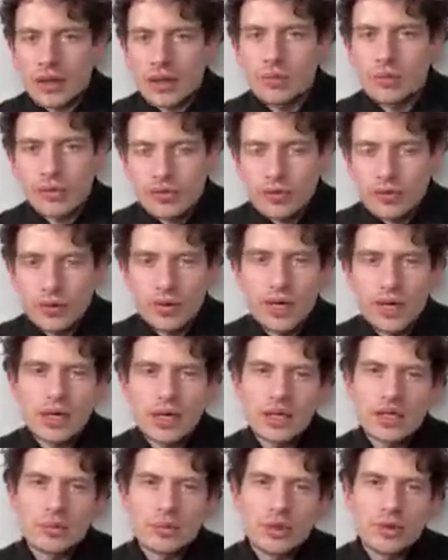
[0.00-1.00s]
before I
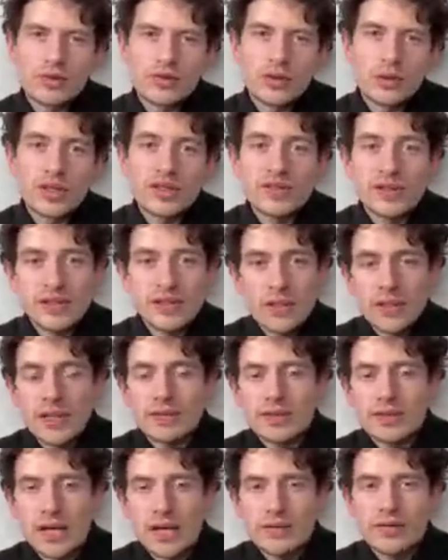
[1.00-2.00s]
kind of move forward. If I don't
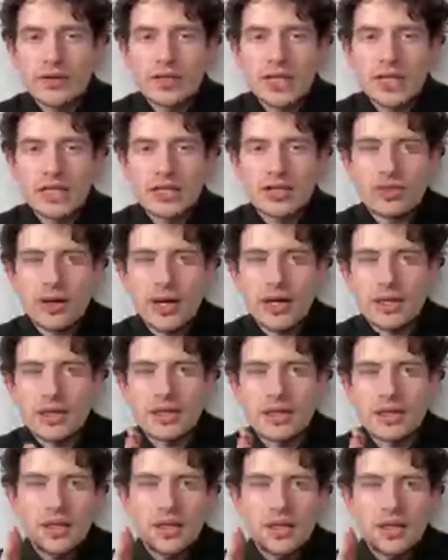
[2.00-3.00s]
have time for a test
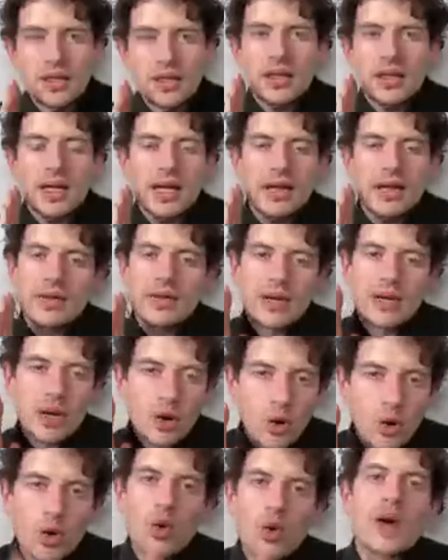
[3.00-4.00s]
strand, then I
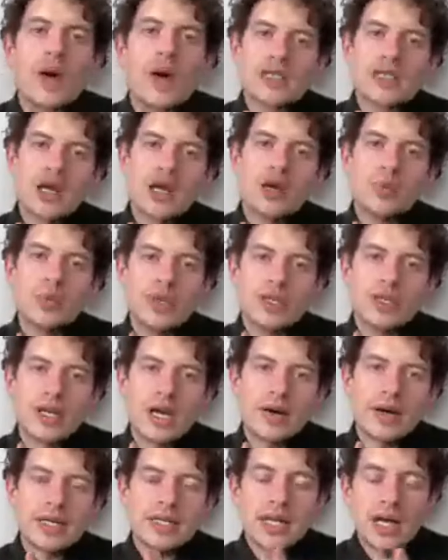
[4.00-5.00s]
always go with a
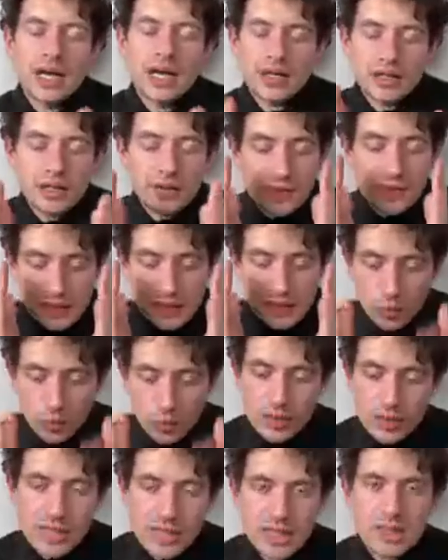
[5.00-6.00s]
direct dye, because obviously
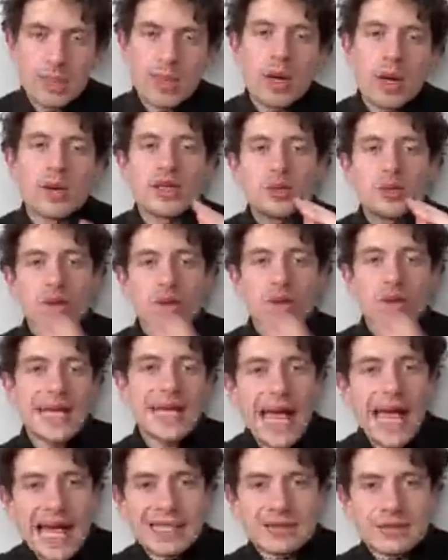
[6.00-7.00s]
what you see in the bowl is what you
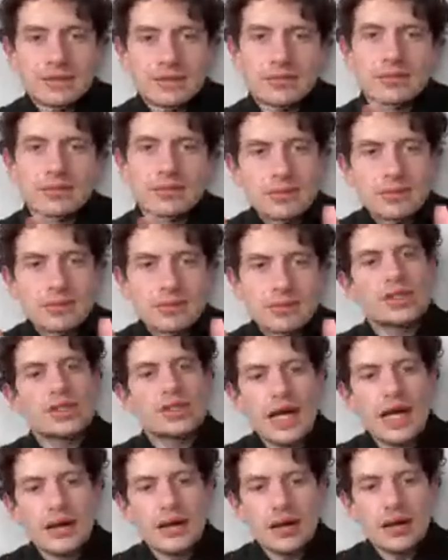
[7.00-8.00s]
get. So
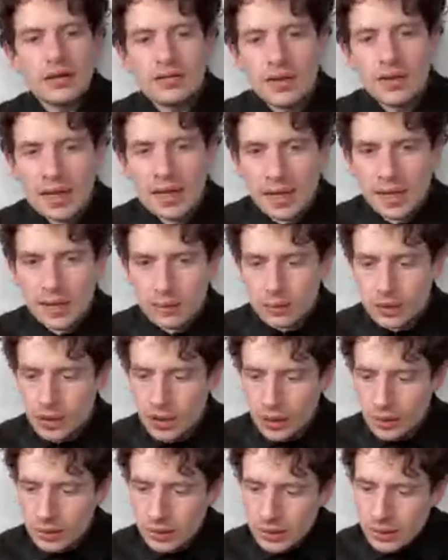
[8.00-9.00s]
that, hopefully that helps
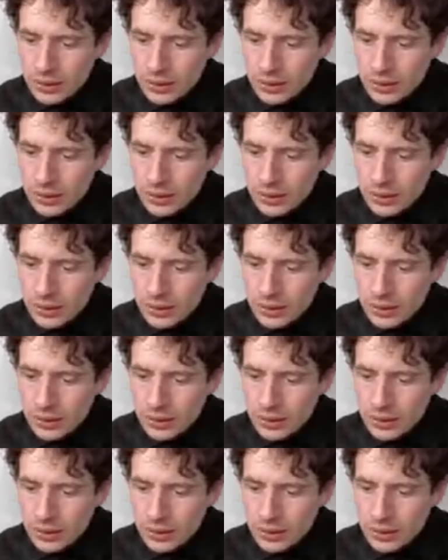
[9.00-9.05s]
you.